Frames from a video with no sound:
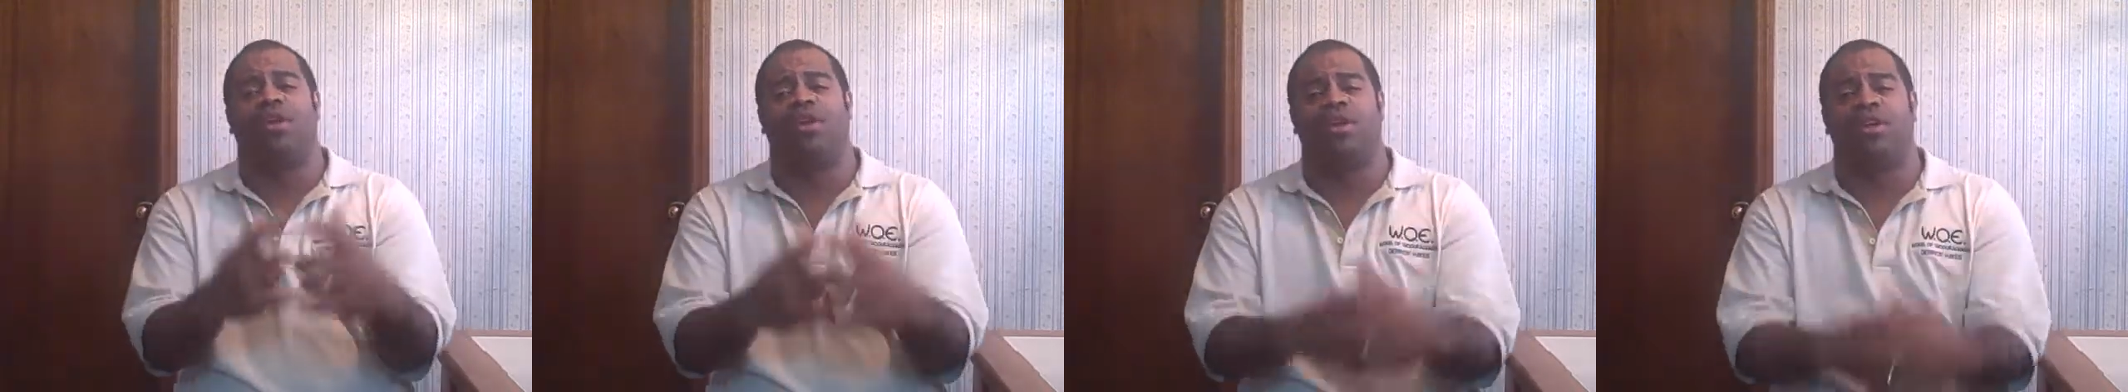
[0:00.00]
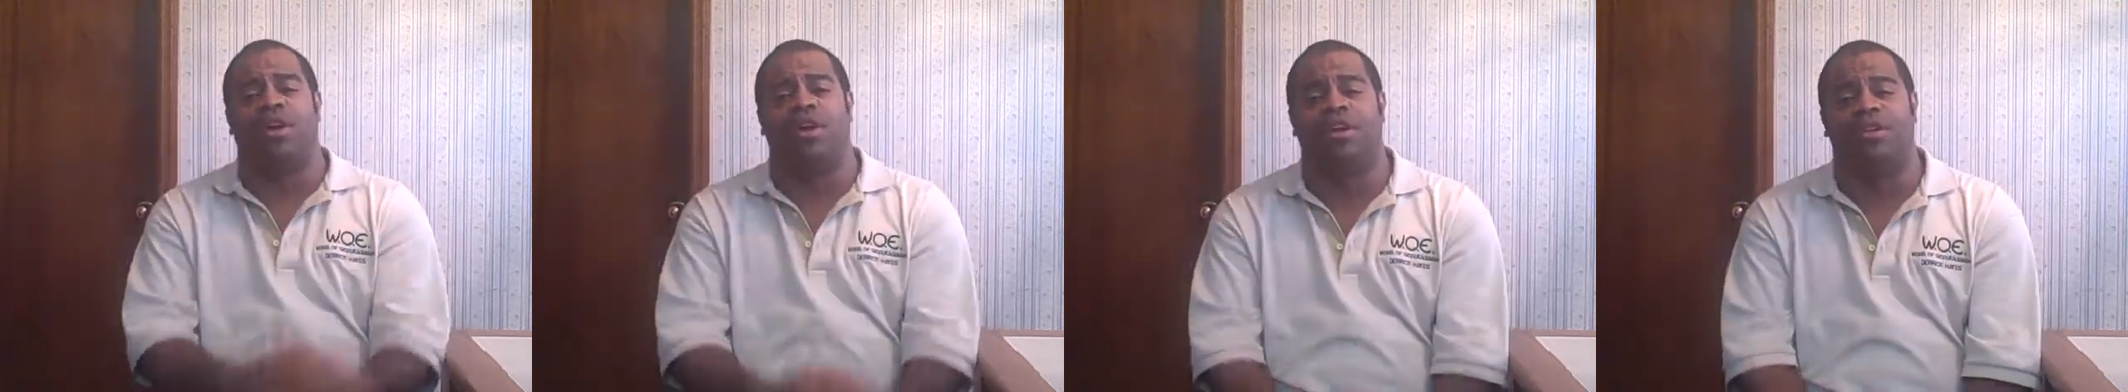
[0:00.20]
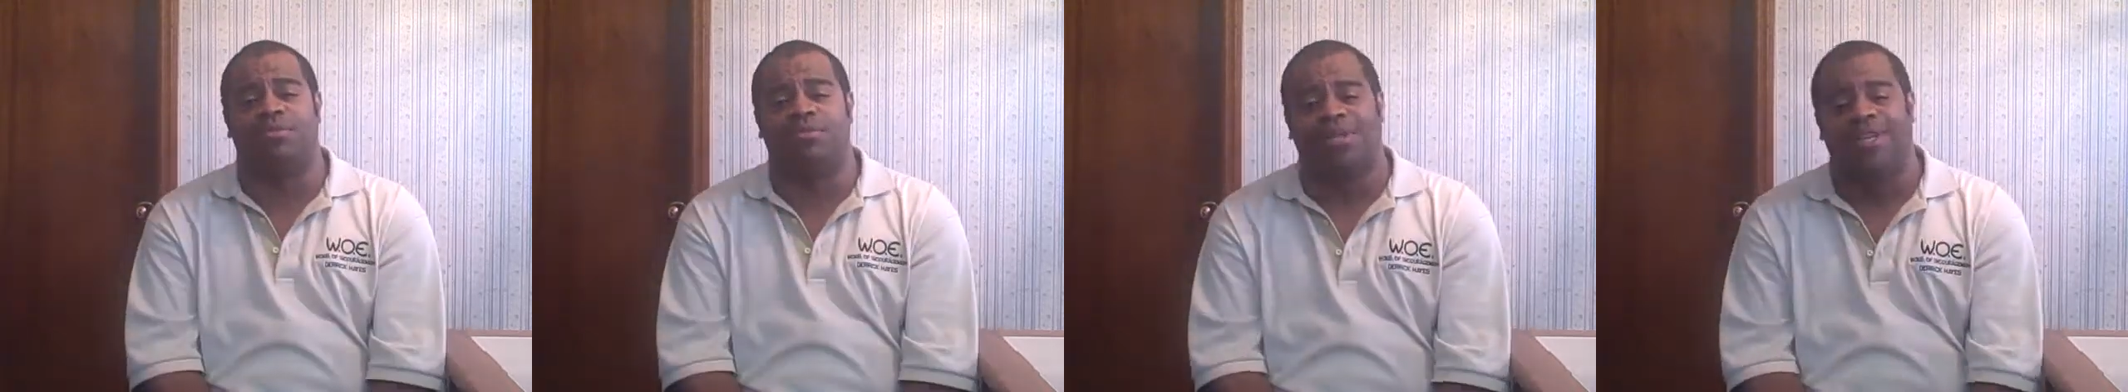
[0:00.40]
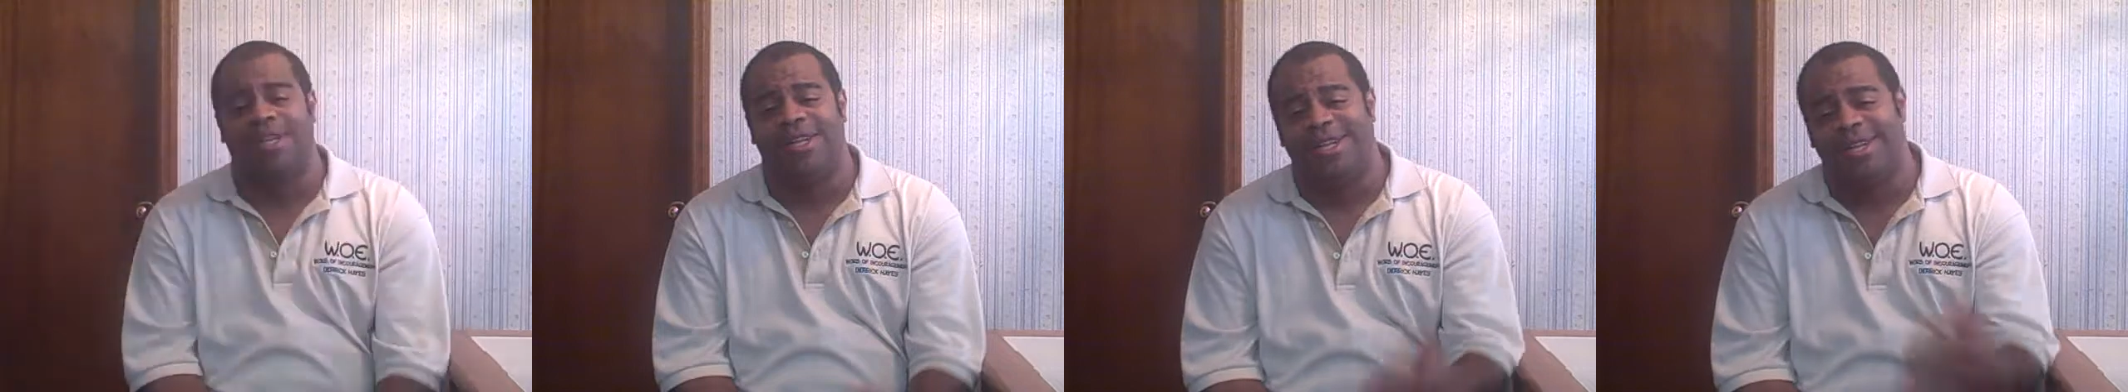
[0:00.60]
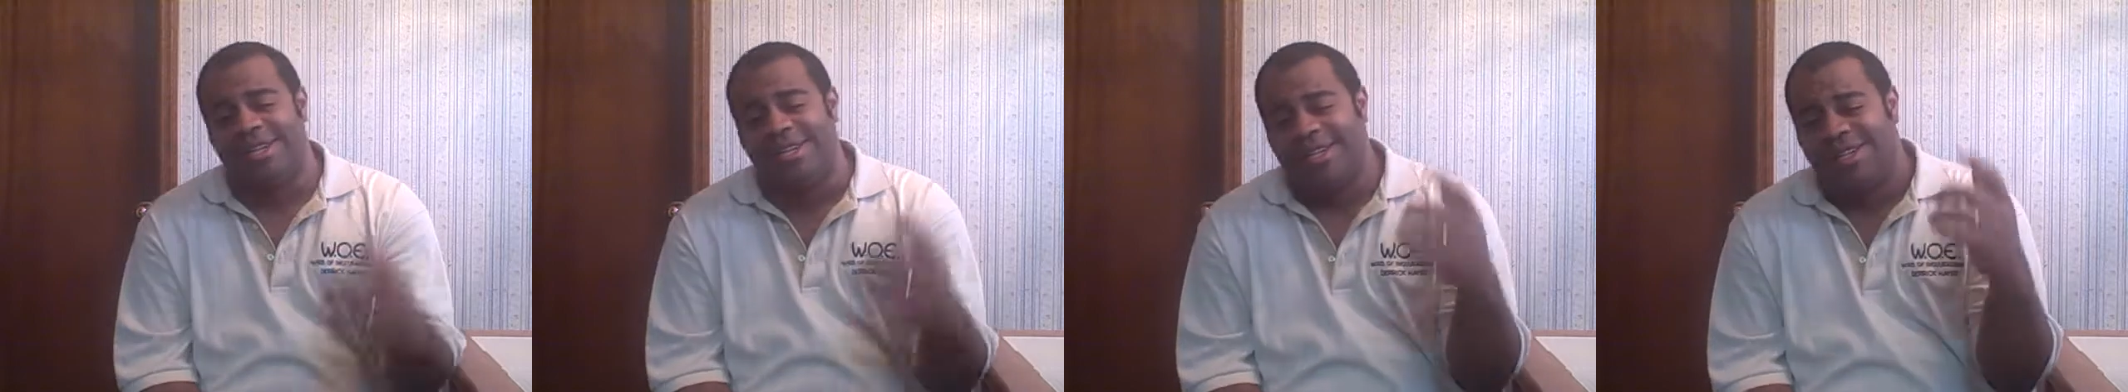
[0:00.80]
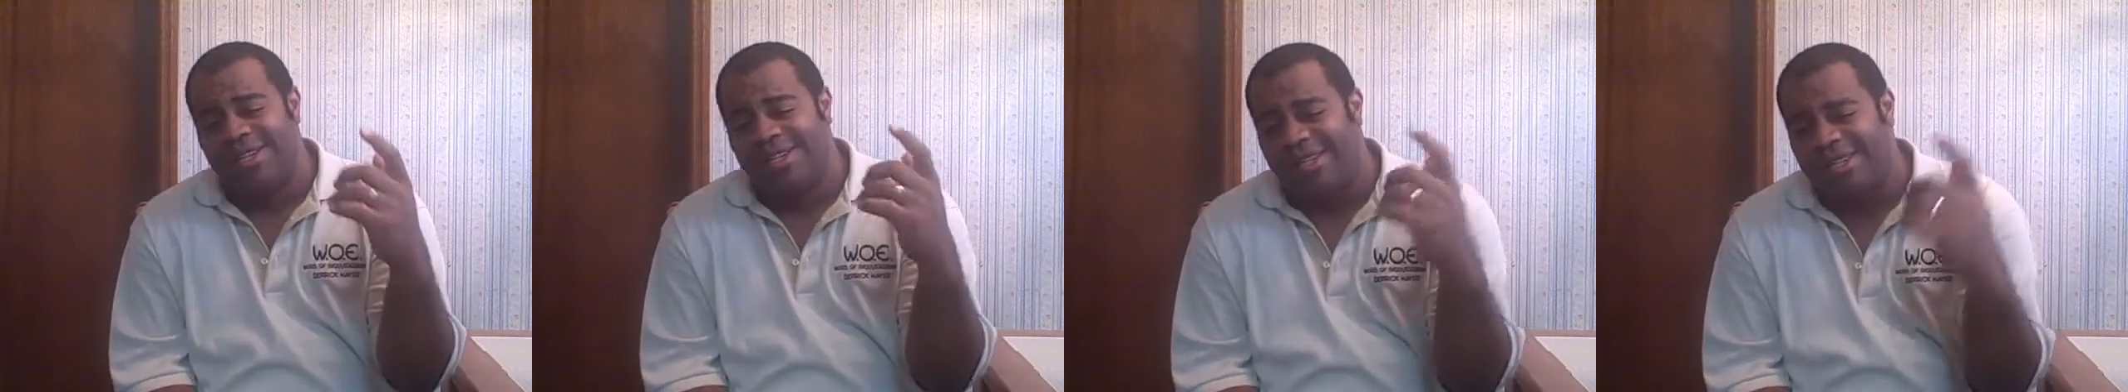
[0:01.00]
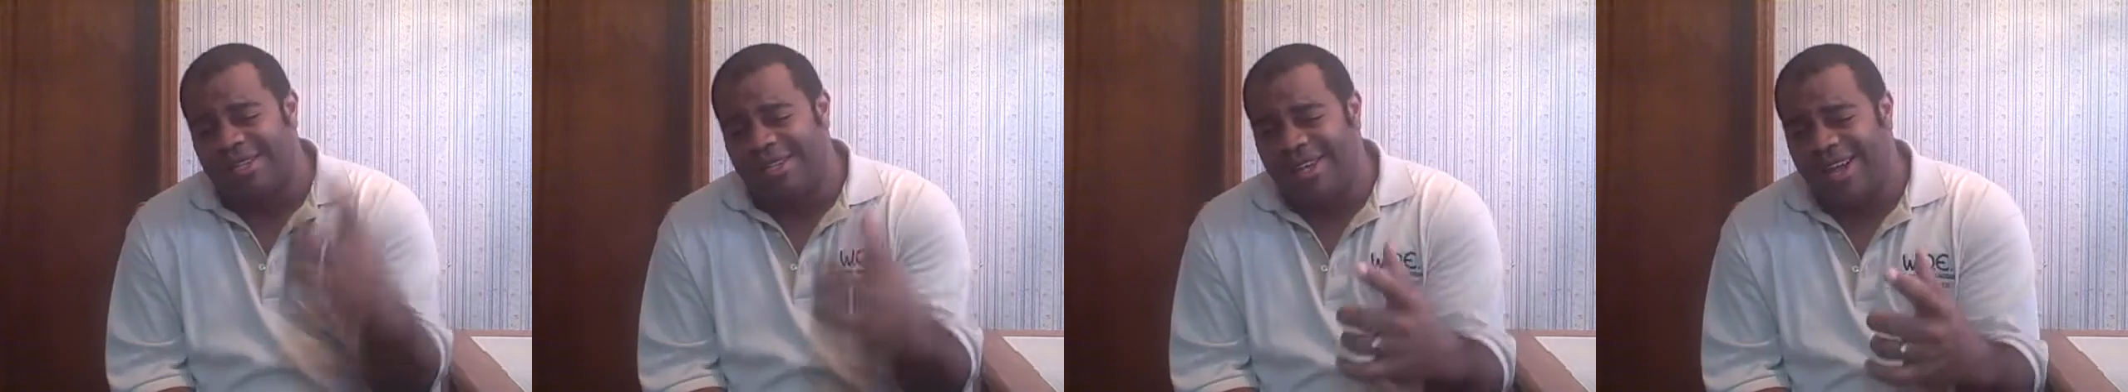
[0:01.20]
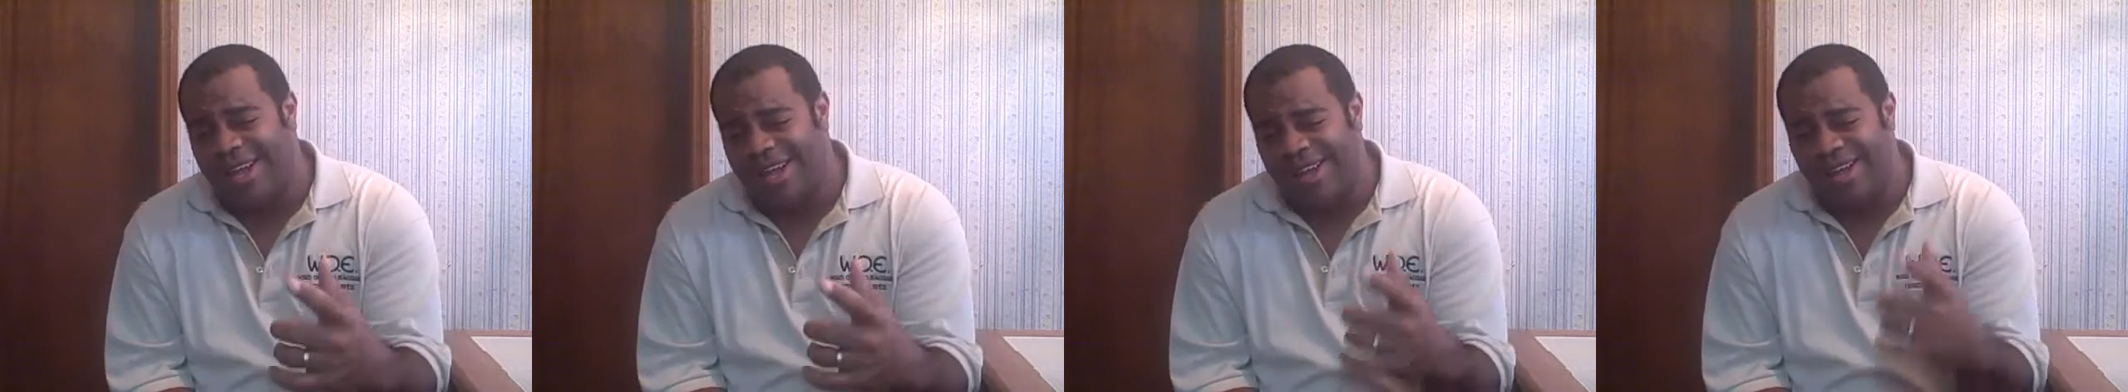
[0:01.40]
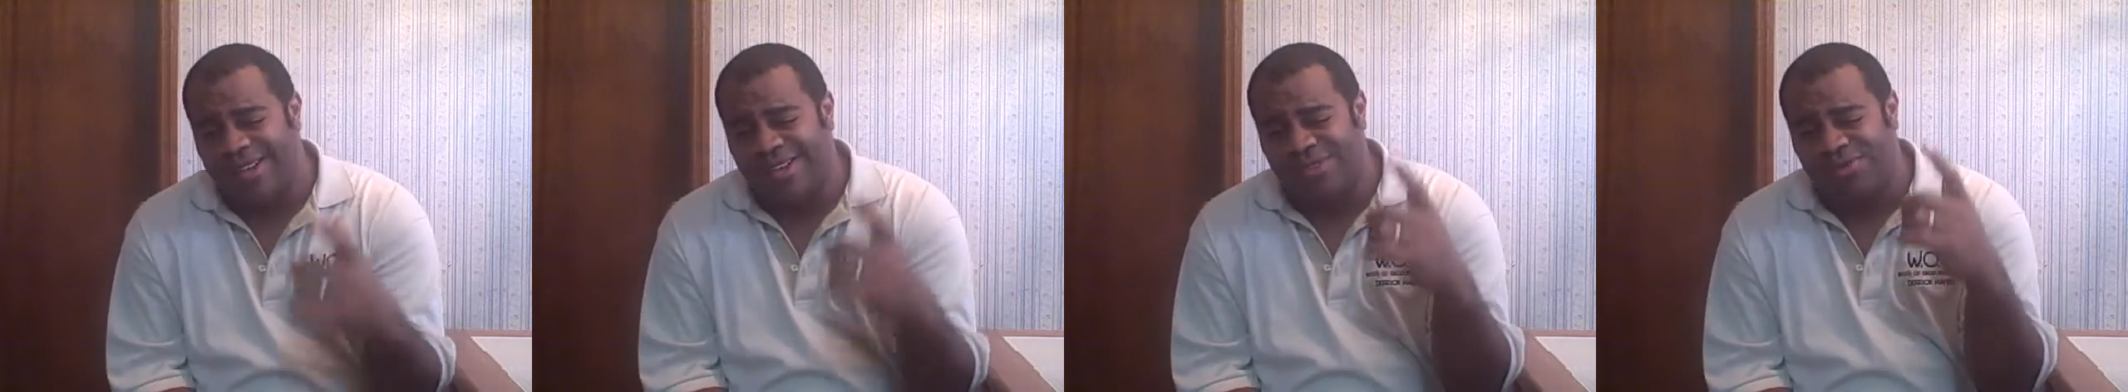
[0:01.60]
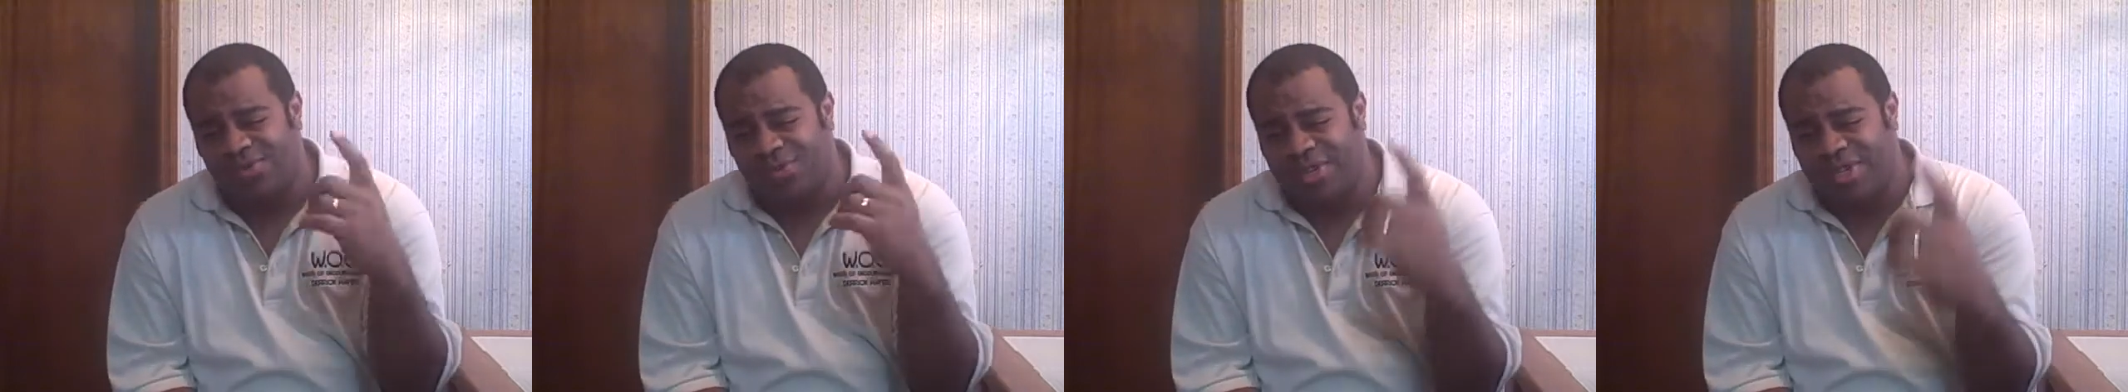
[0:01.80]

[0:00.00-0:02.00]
encouragement. Today's